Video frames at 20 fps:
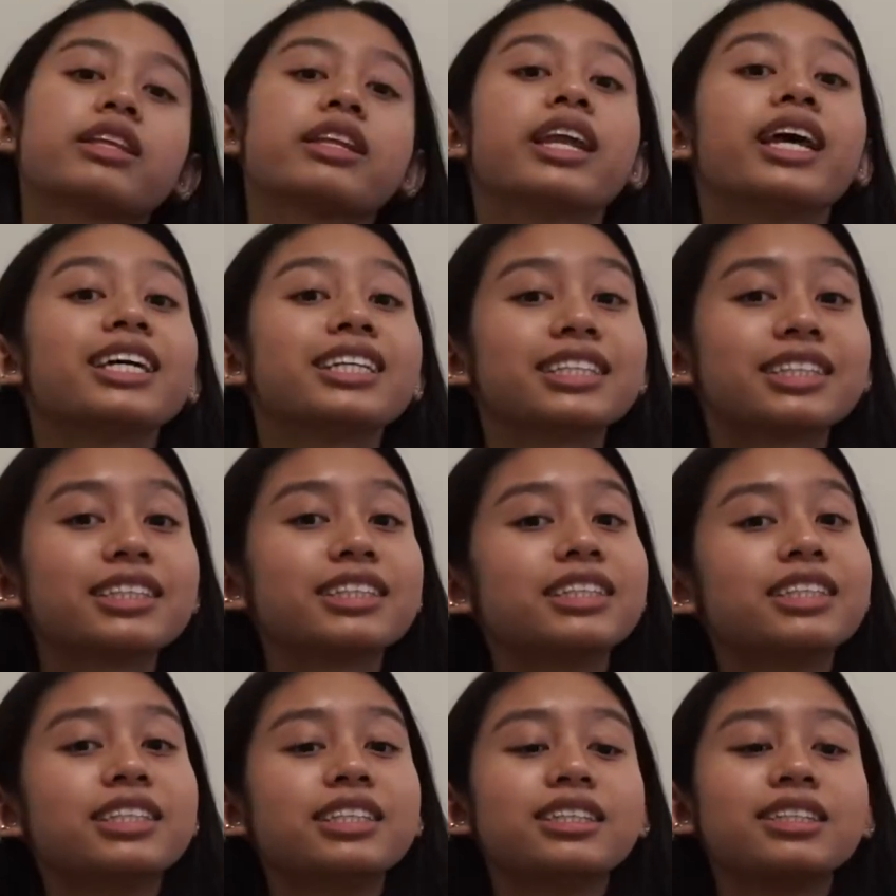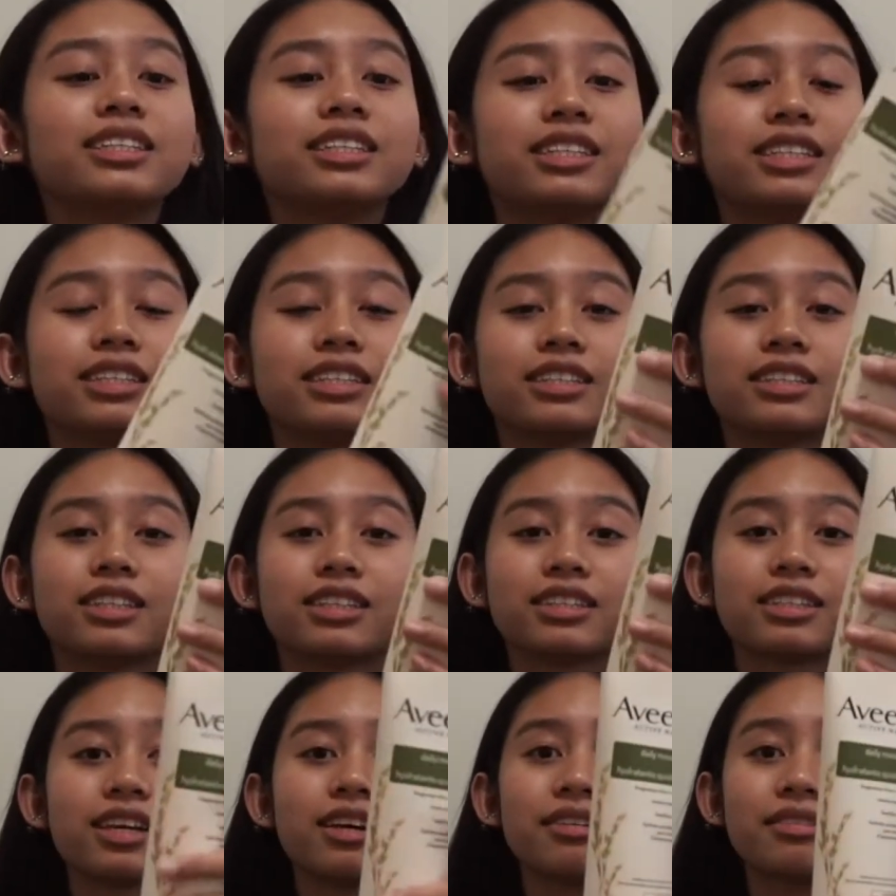The next thing is
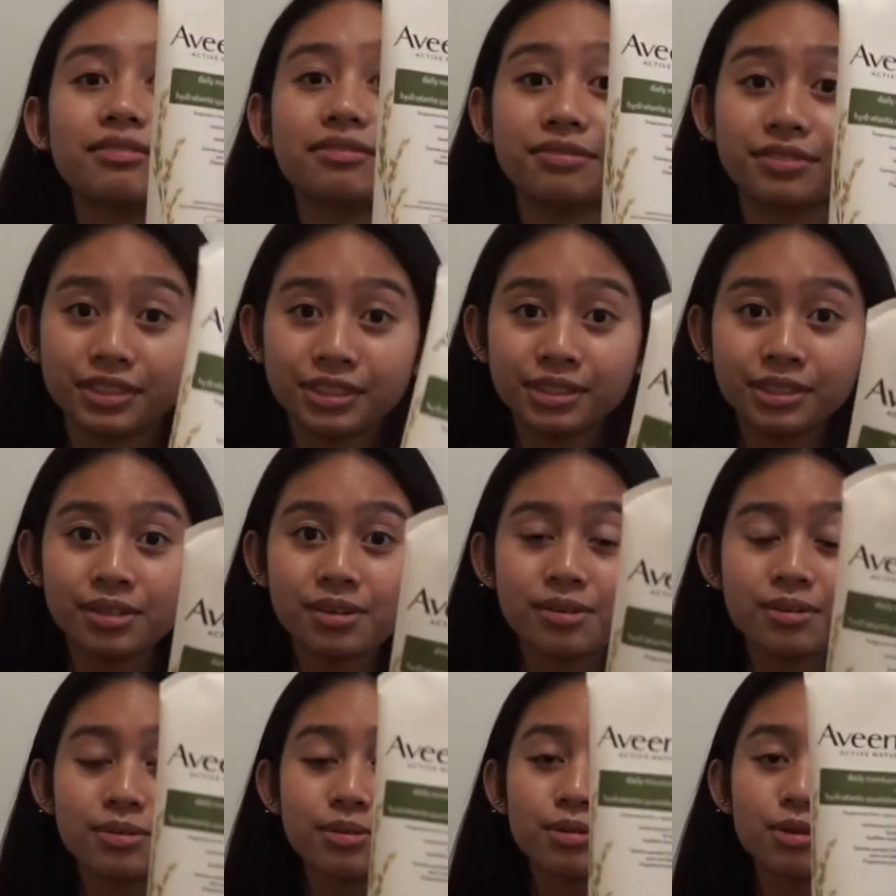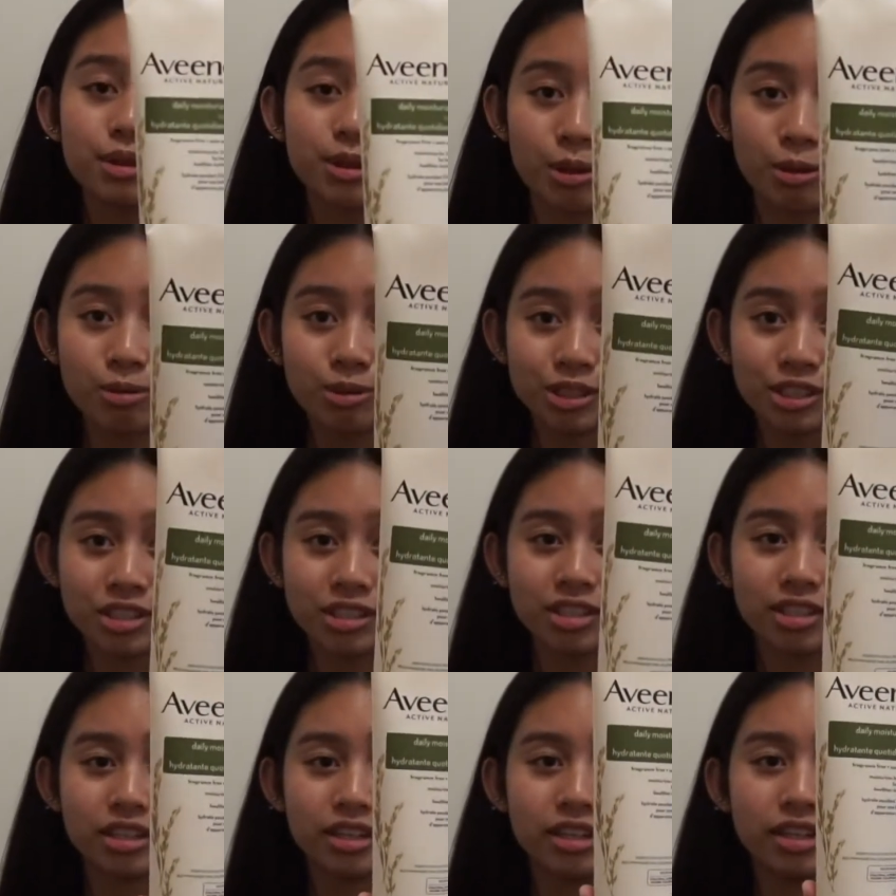this Aveeno
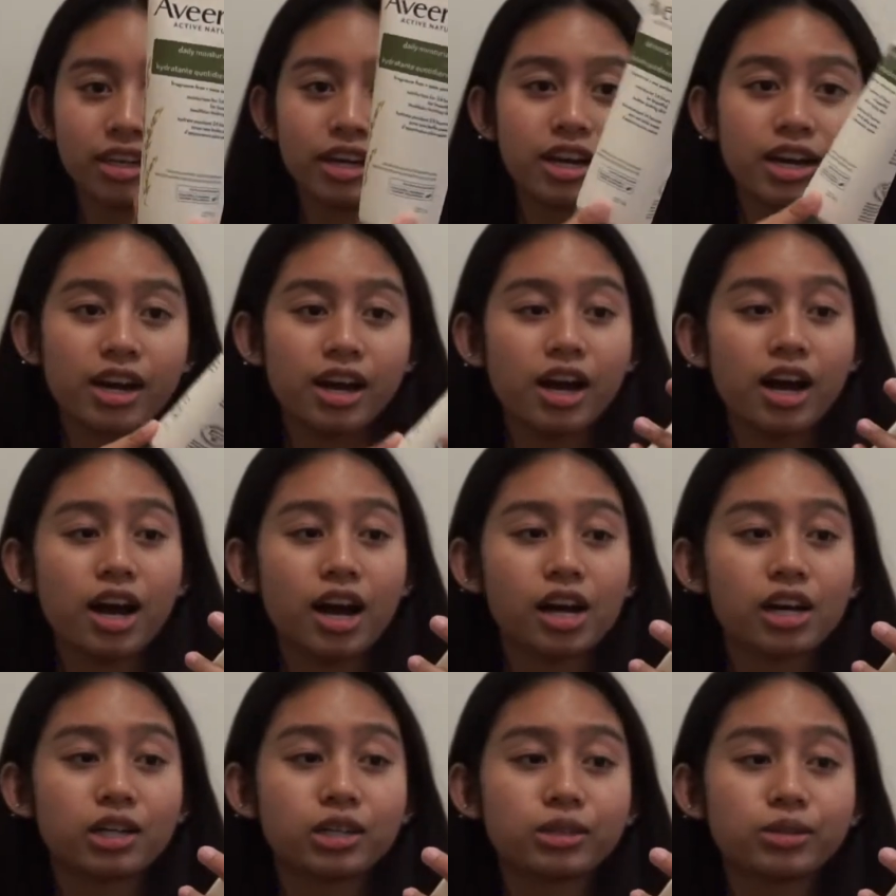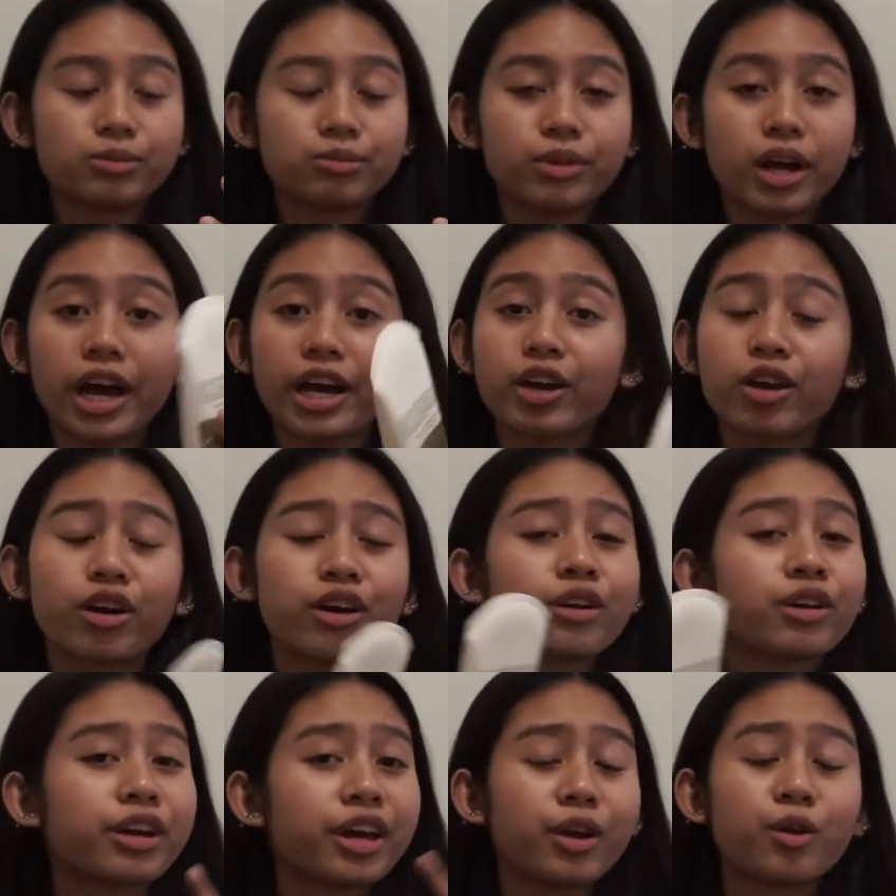lotion. I
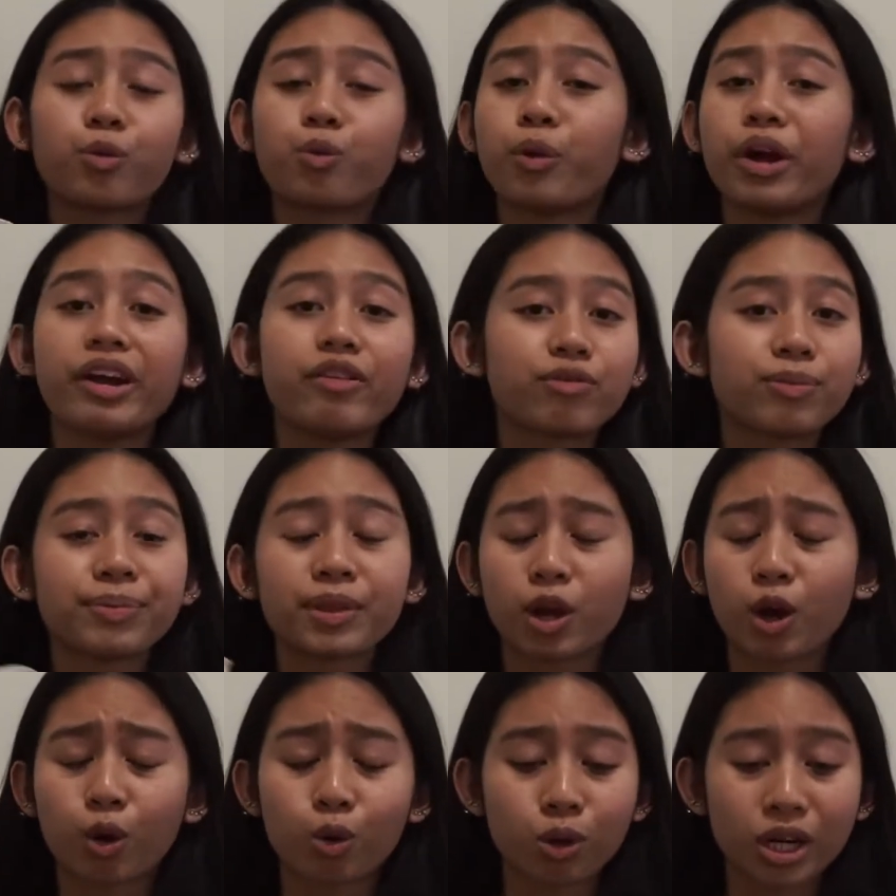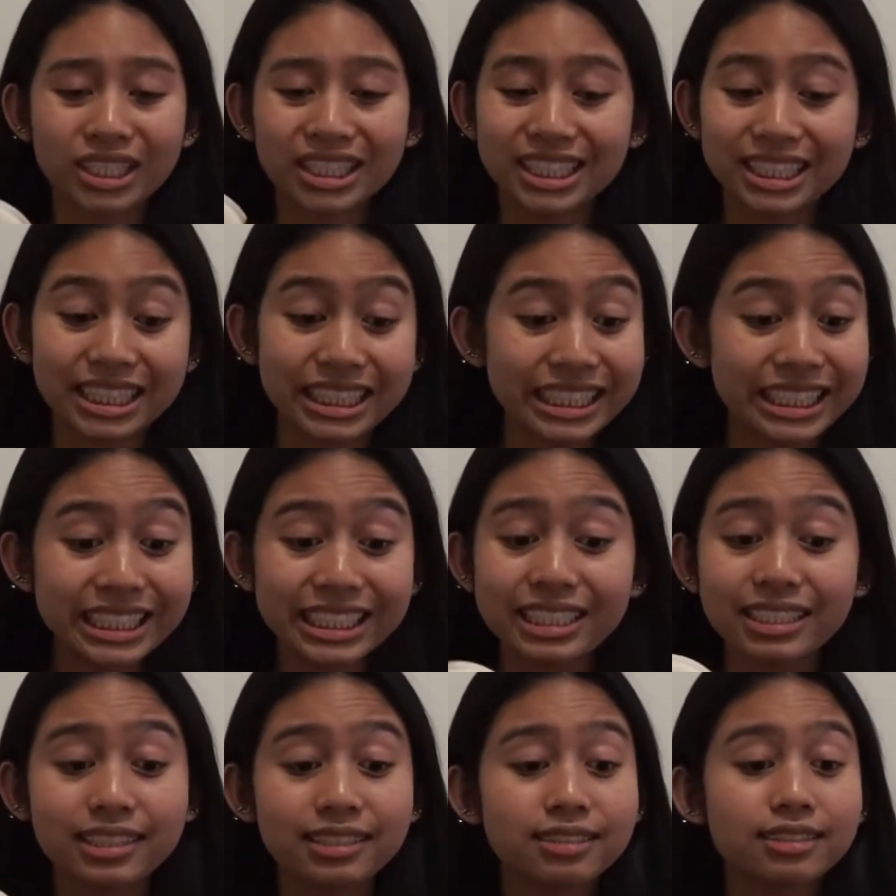gotta get away from the
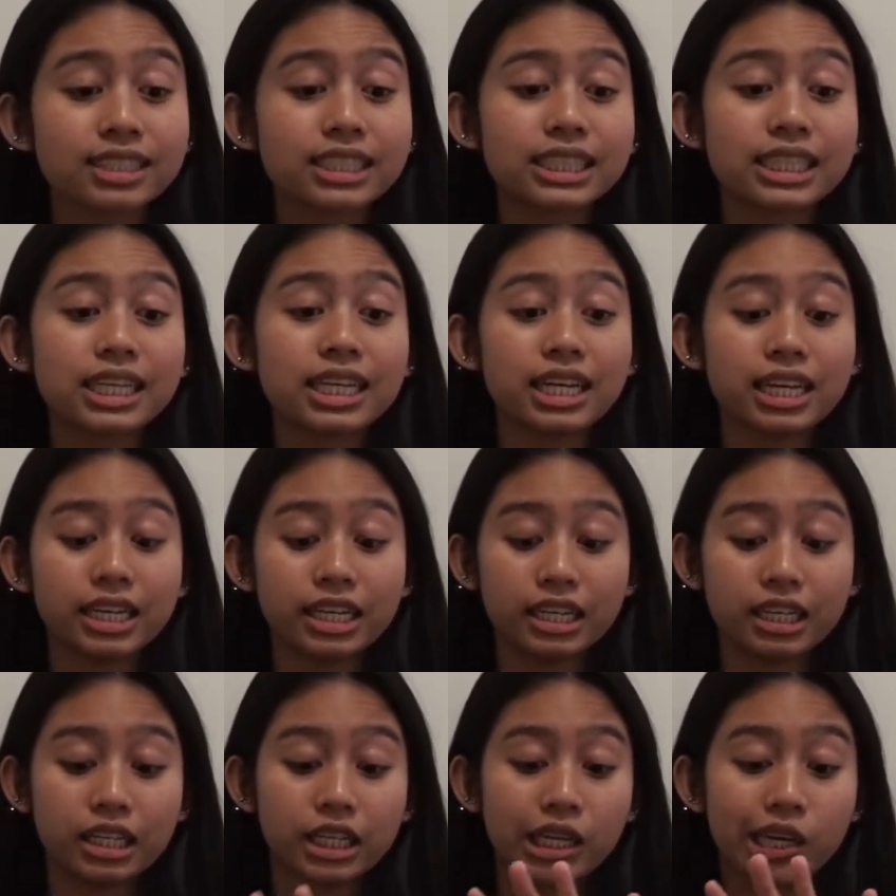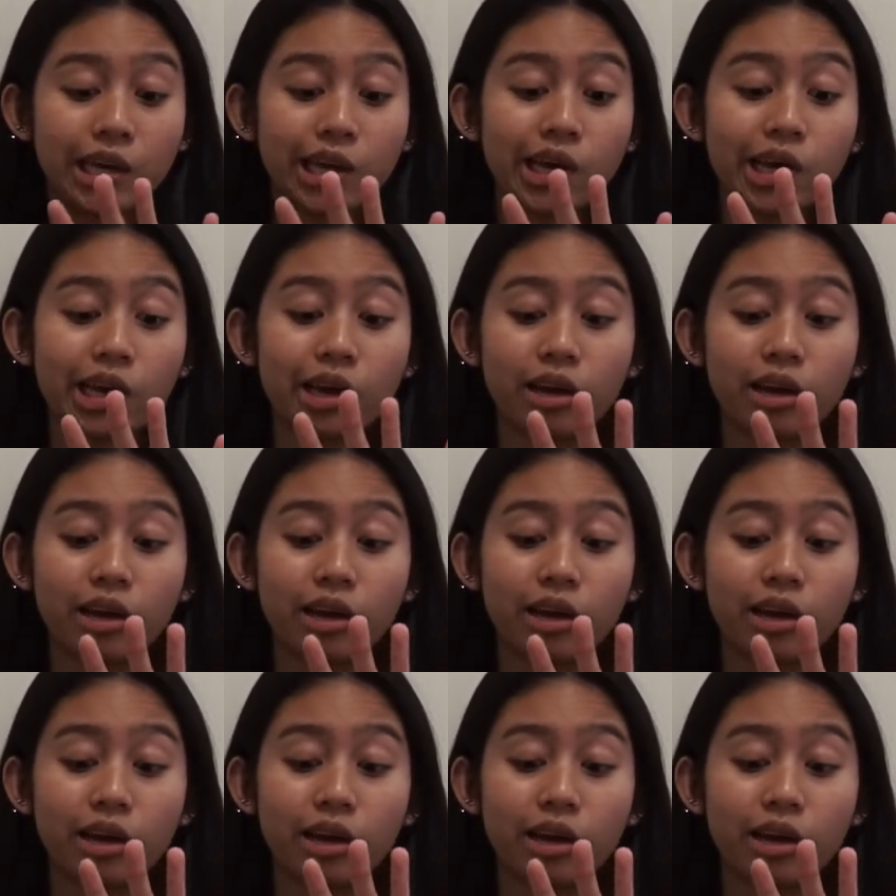crusties. Like,